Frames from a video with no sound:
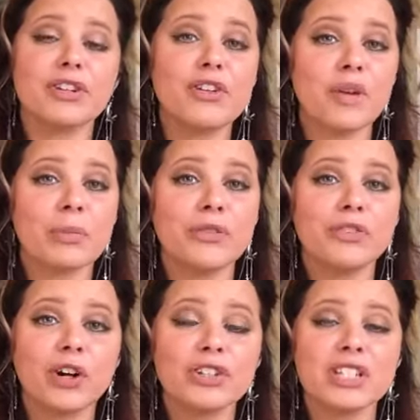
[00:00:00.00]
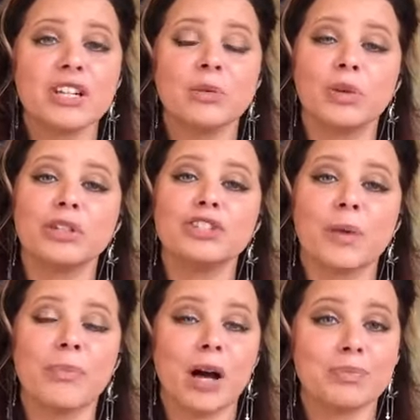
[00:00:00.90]
After November 1st, it
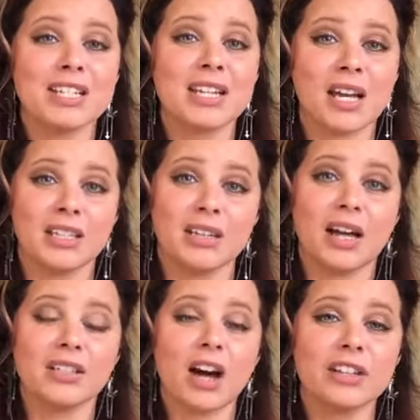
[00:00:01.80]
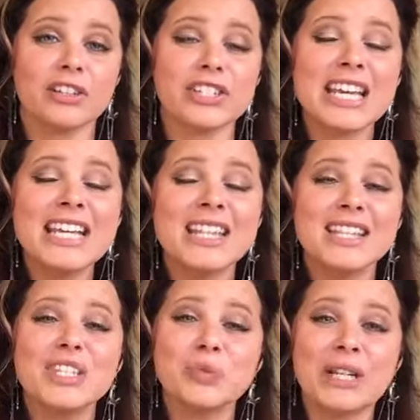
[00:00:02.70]
will jump up to $99.
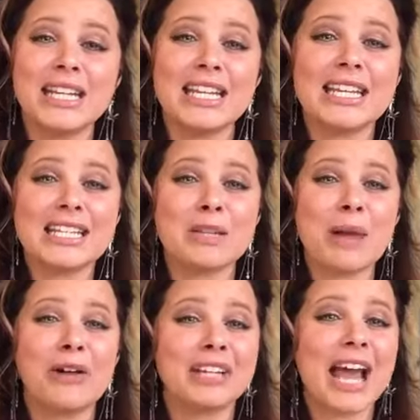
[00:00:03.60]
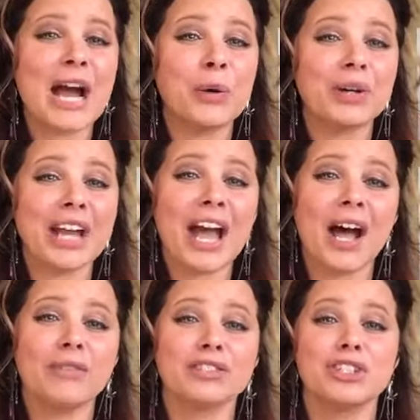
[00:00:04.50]
This reading is about an hour and
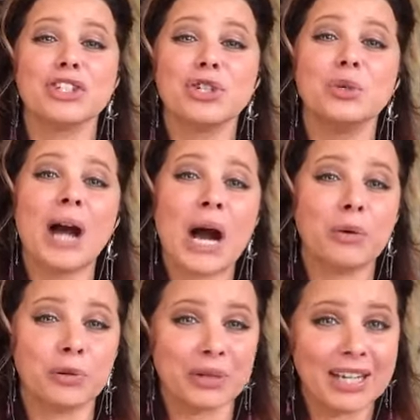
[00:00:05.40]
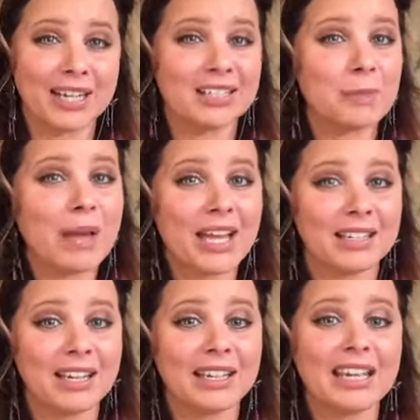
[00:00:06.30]
a half to 2-hour reading,
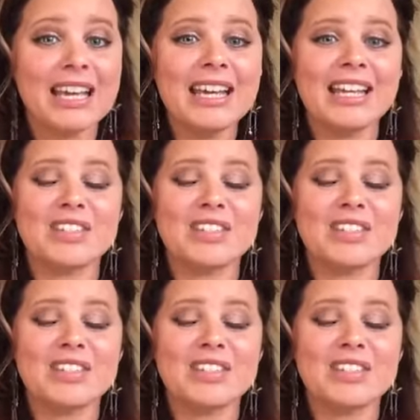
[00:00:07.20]
depending.